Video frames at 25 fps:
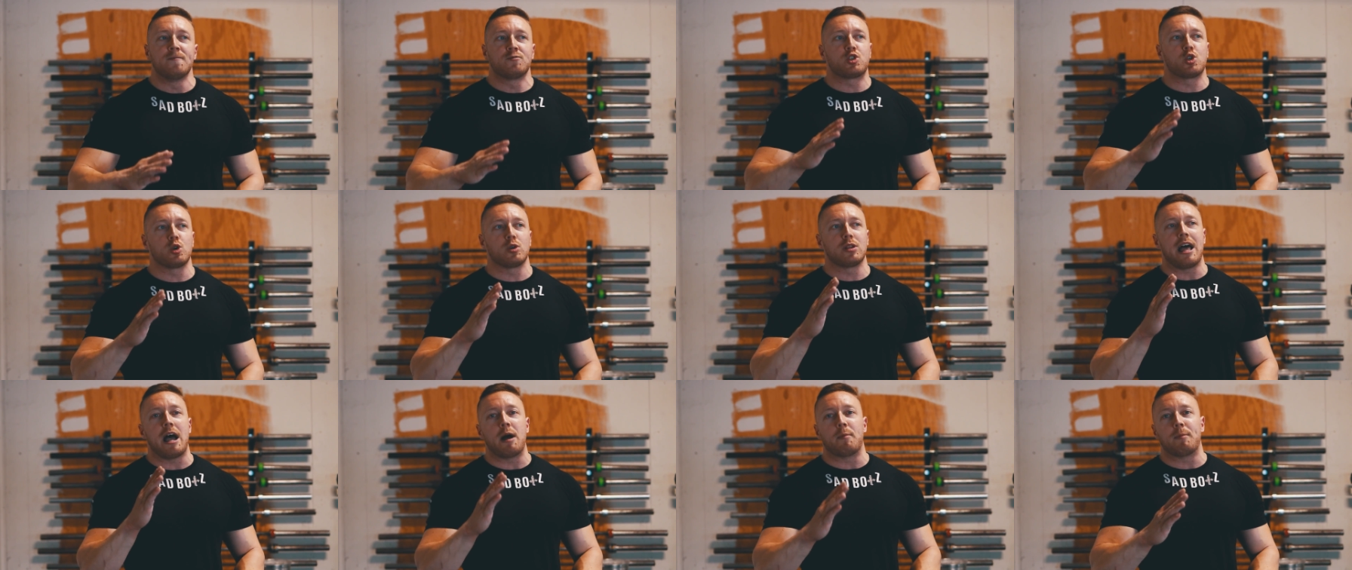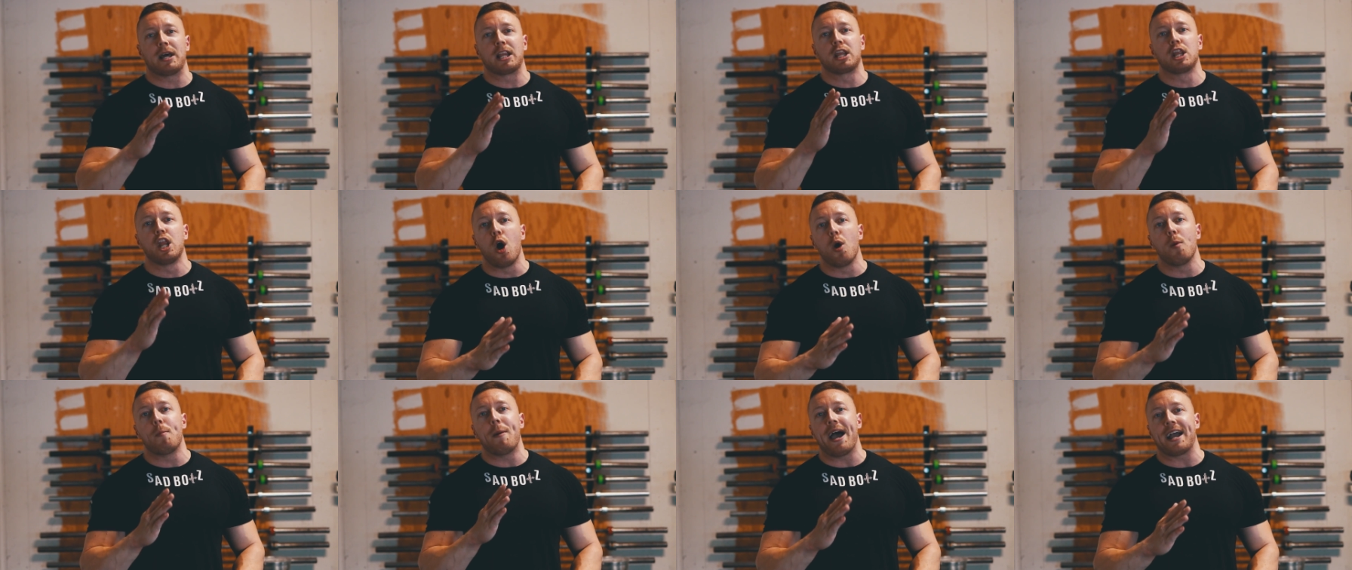to allow my
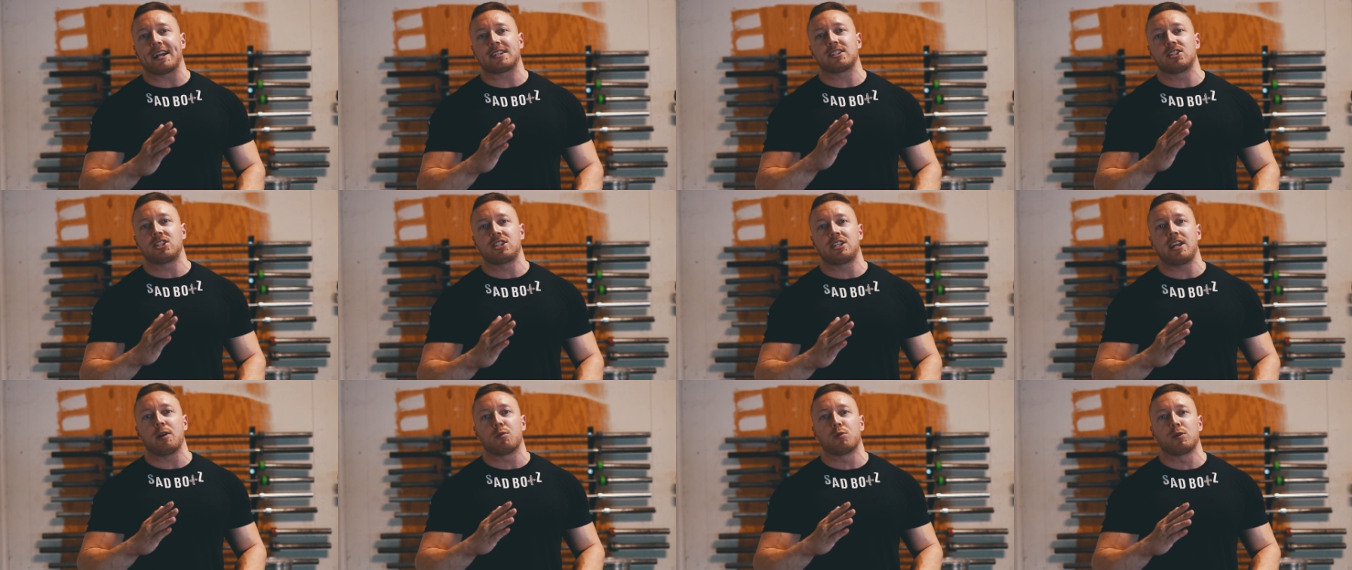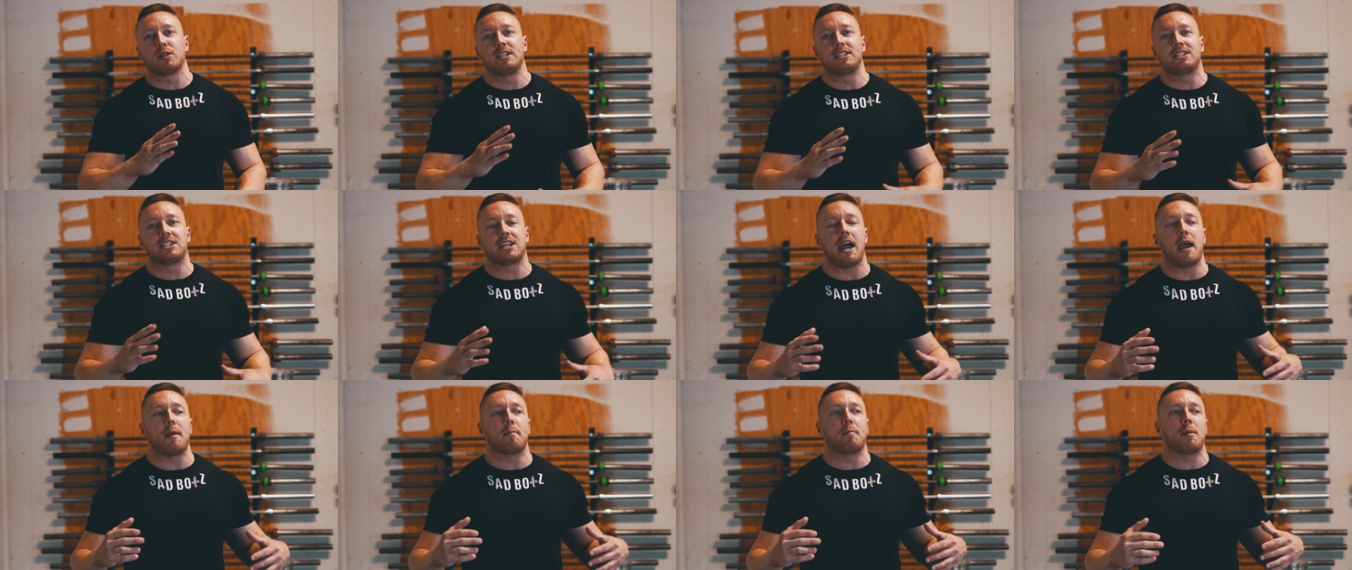low back to stay really
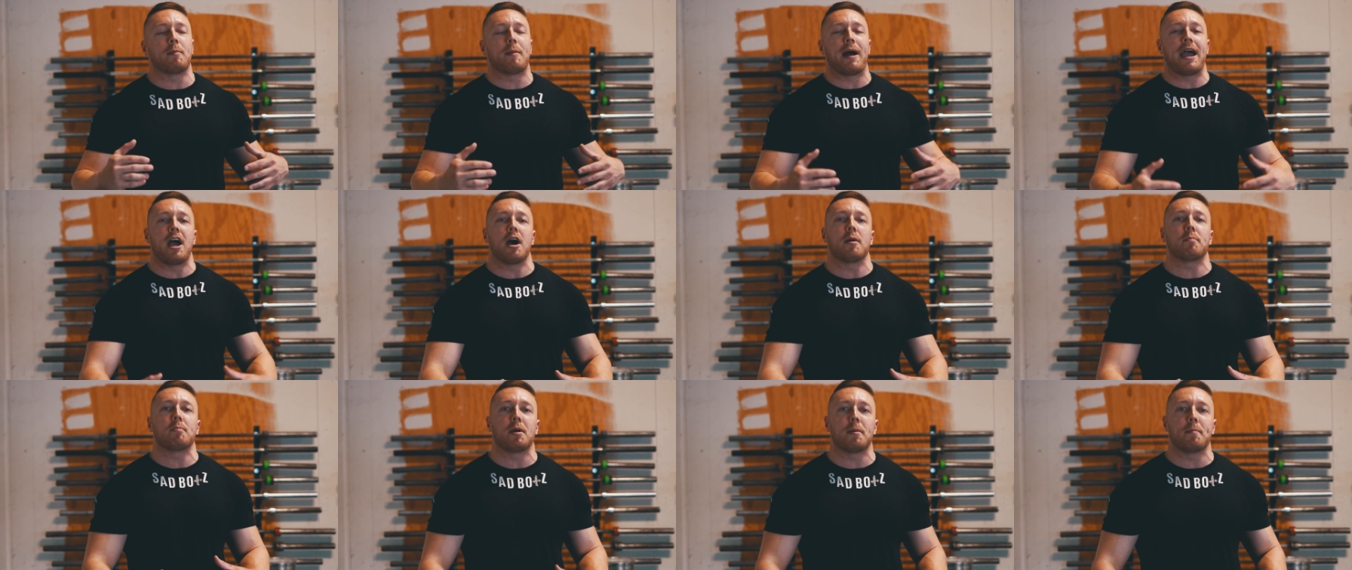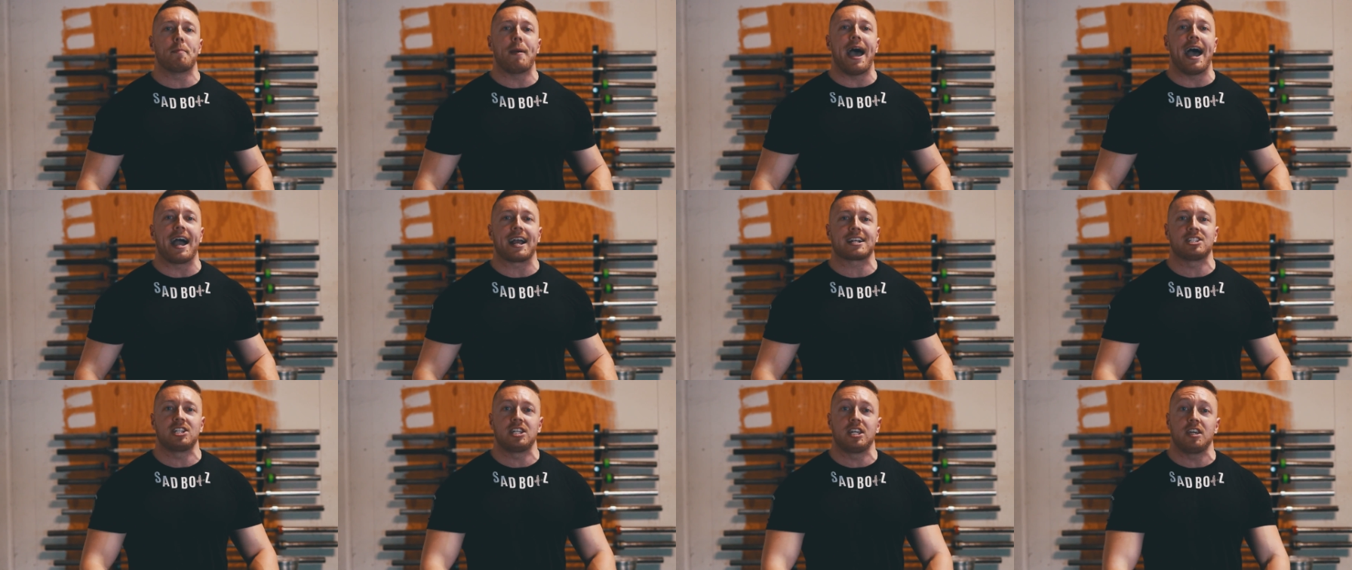tight, but my upper
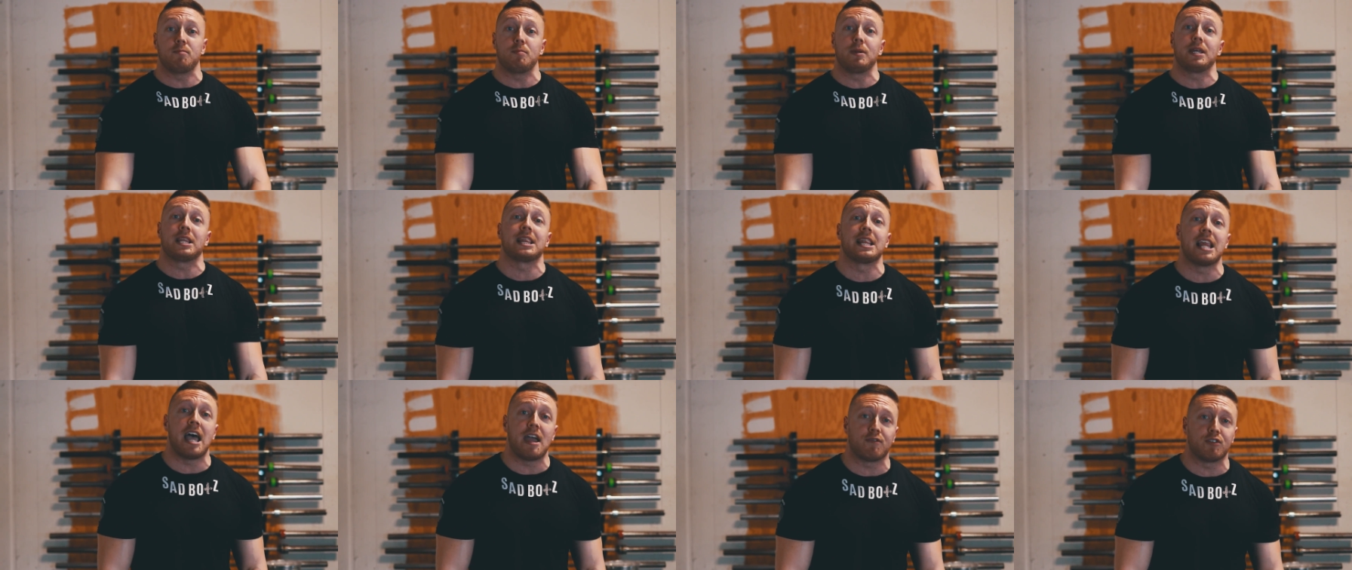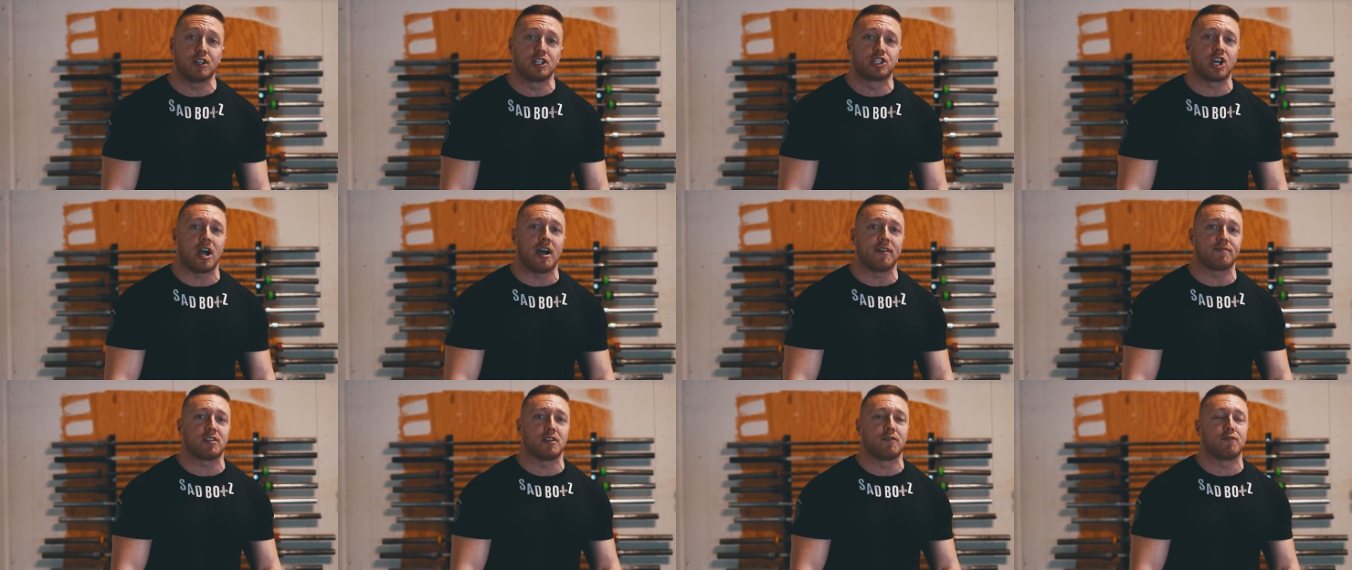back to give me leverage
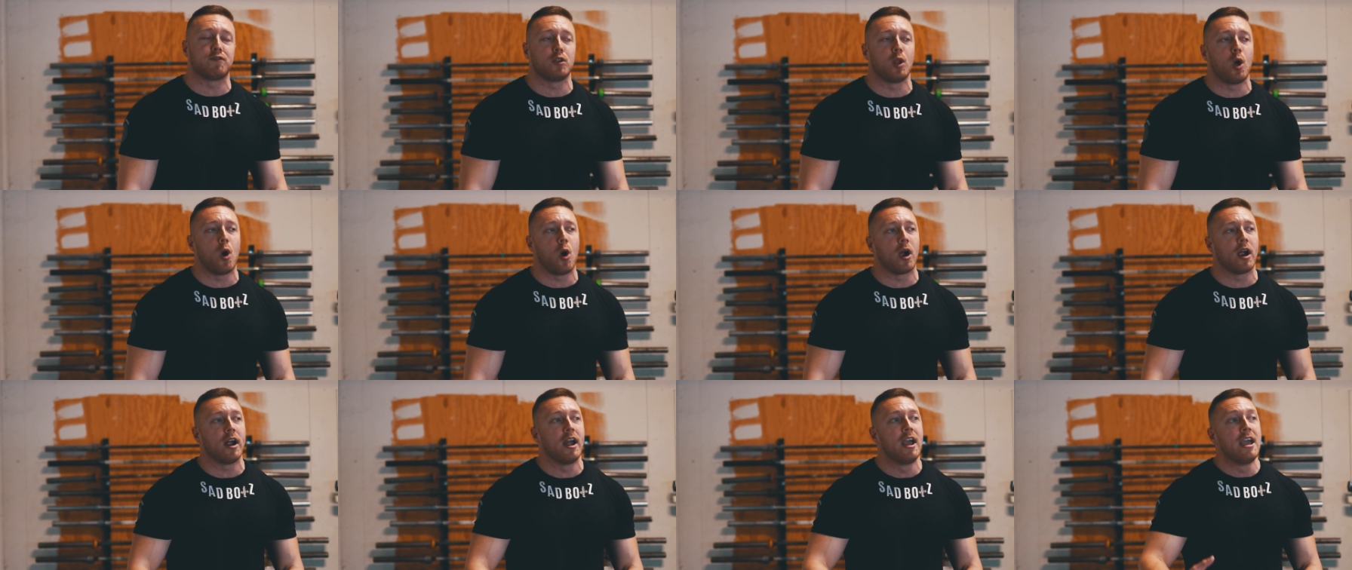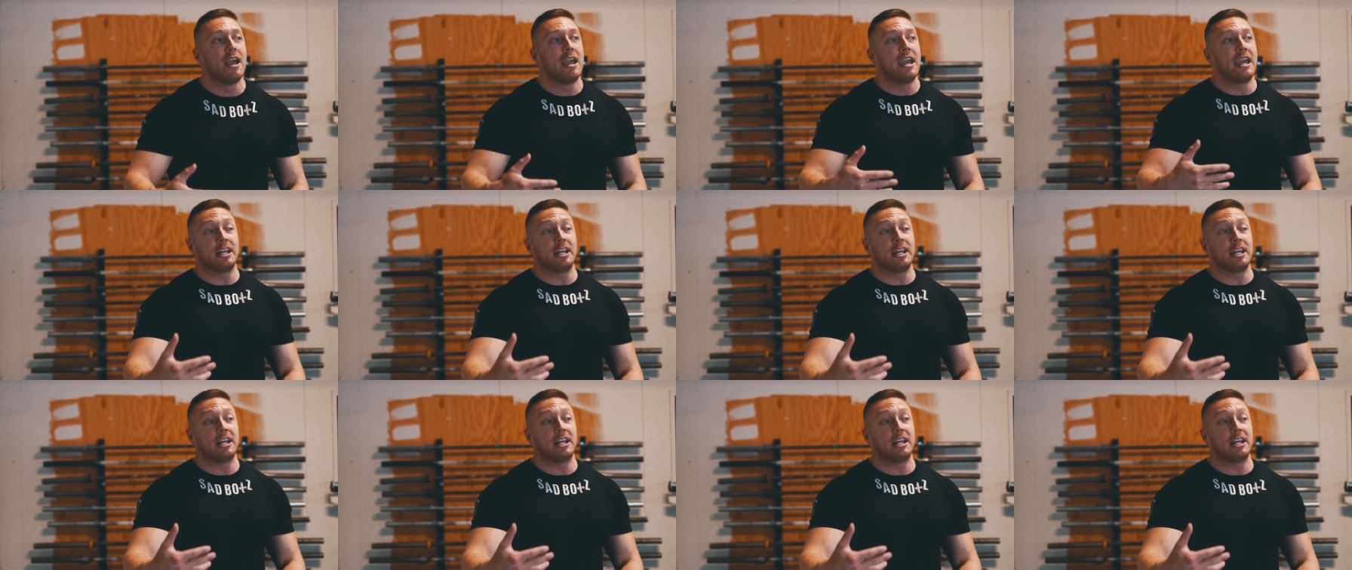off the floor.